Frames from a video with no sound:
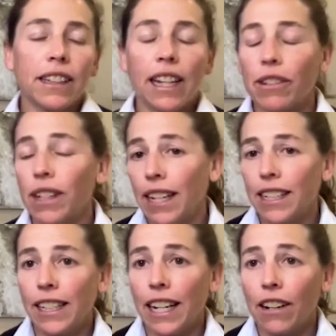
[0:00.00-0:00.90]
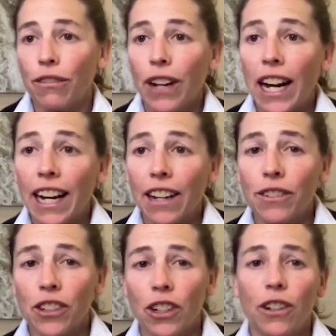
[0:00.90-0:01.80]
And that was in
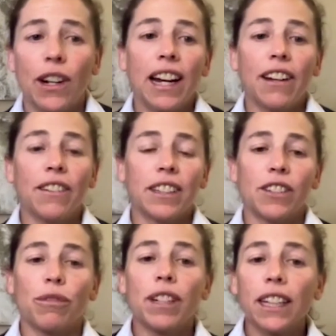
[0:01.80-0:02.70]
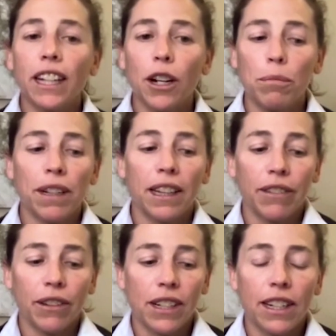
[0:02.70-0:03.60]
1985. So I was really hoping that
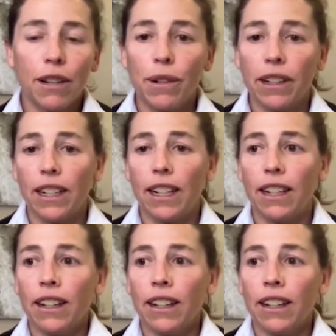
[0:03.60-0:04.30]
we would see one. And